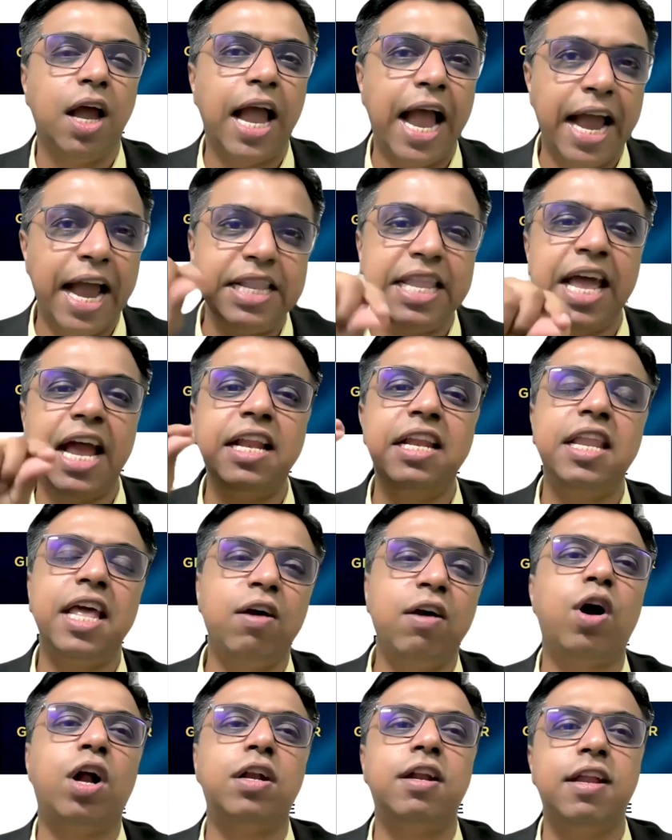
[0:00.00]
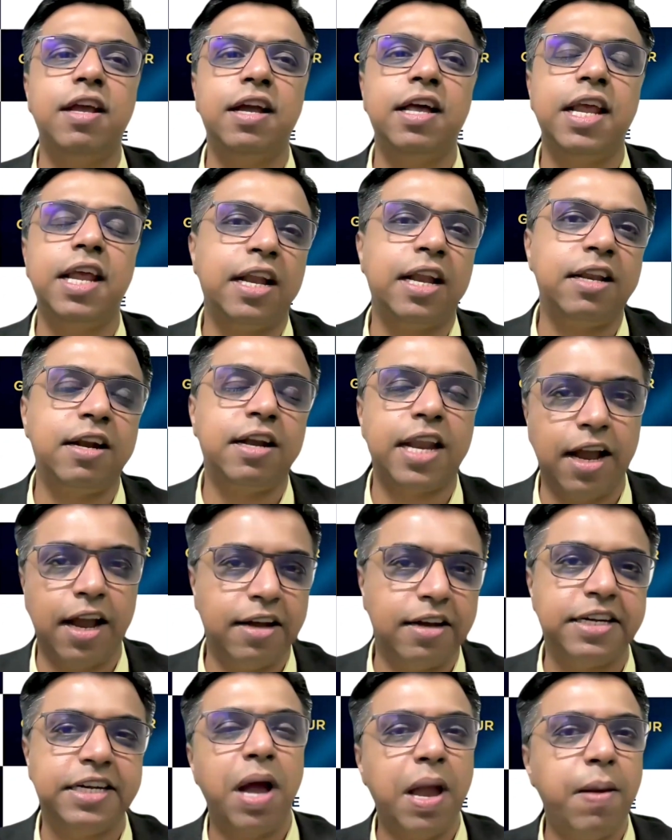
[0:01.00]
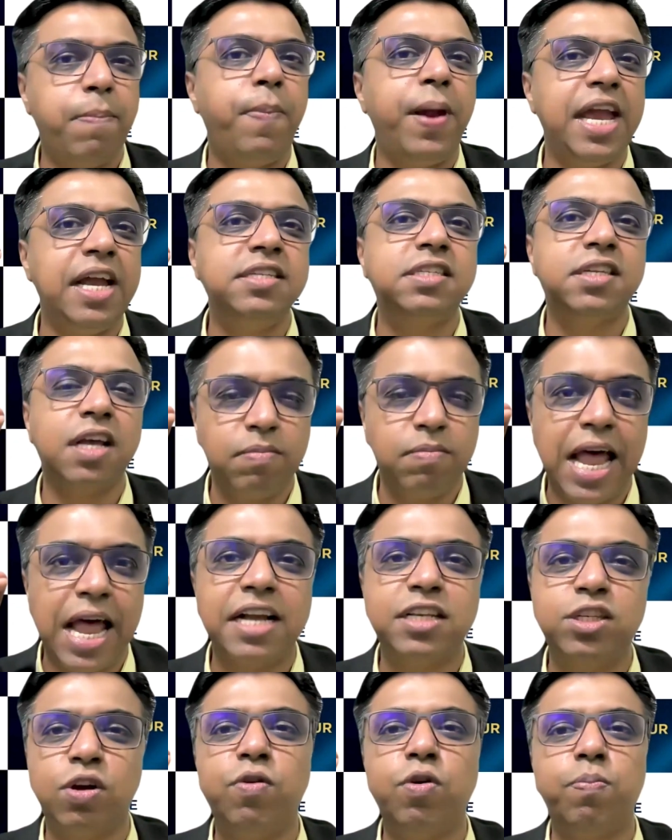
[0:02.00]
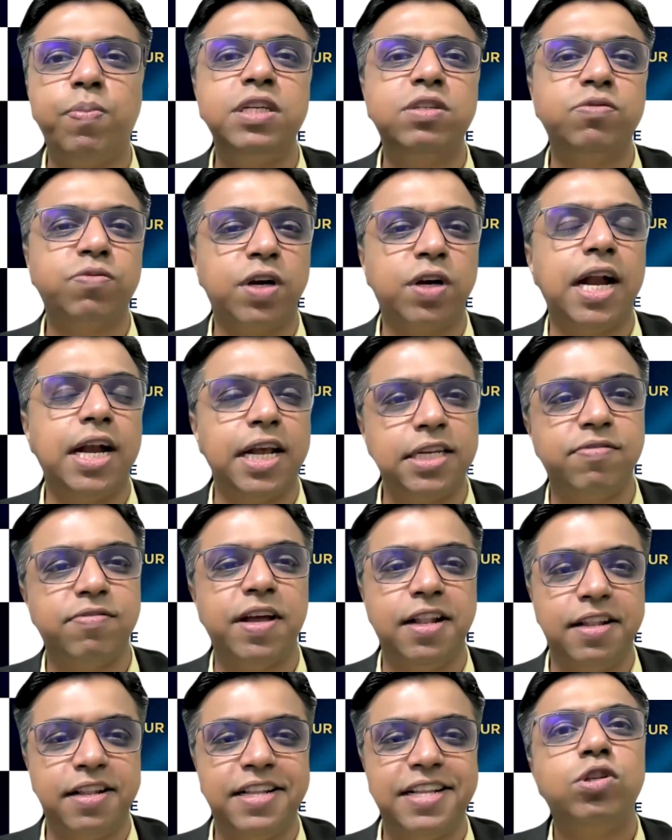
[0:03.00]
and then they have got the degree and the tag by paying some lakhs of rupees for that as well.